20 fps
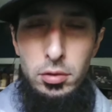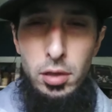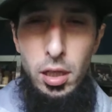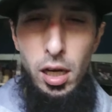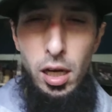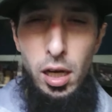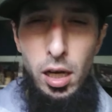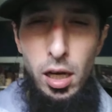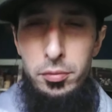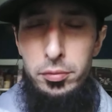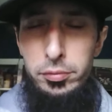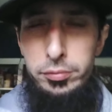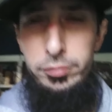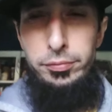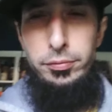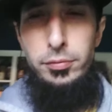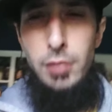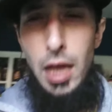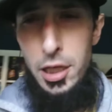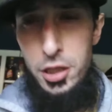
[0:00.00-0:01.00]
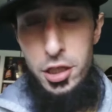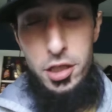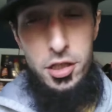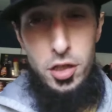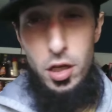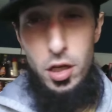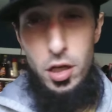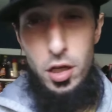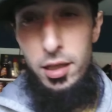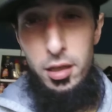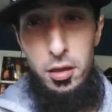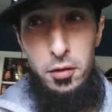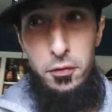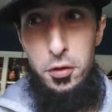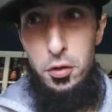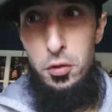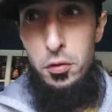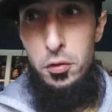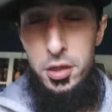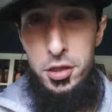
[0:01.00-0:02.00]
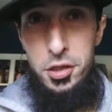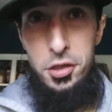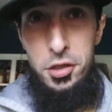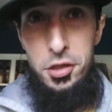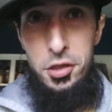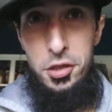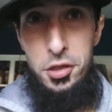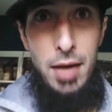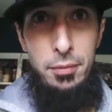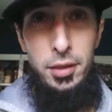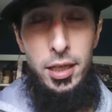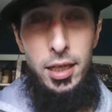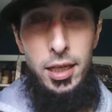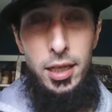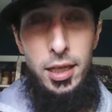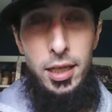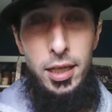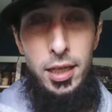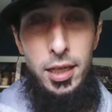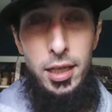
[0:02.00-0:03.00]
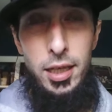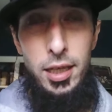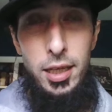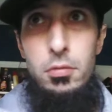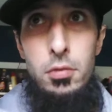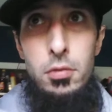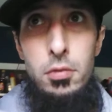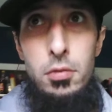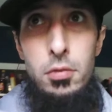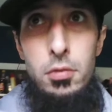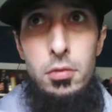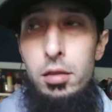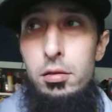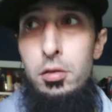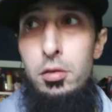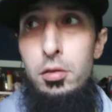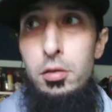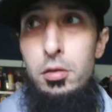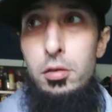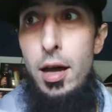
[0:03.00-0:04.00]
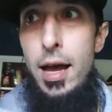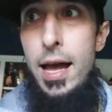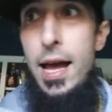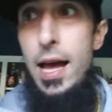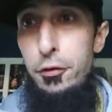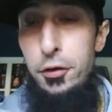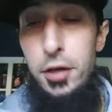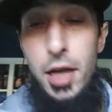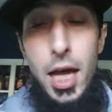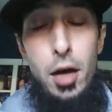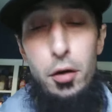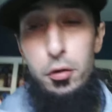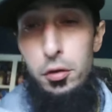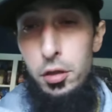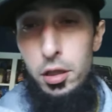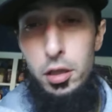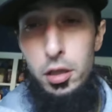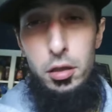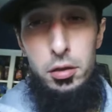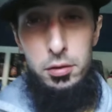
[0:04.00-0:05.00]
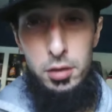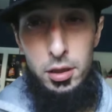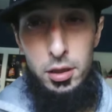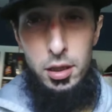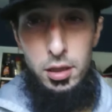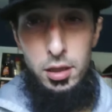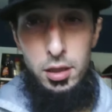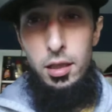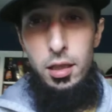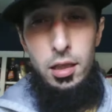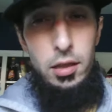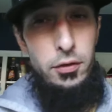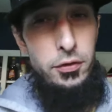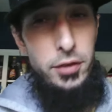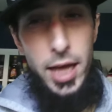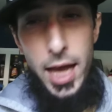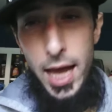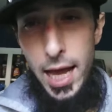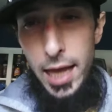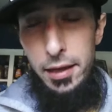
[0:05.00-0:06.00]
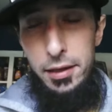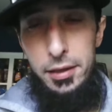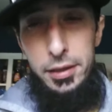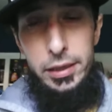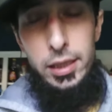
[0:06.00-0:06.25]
I just saw the interview. It just dropped like, you know, a half an hour ago, if that.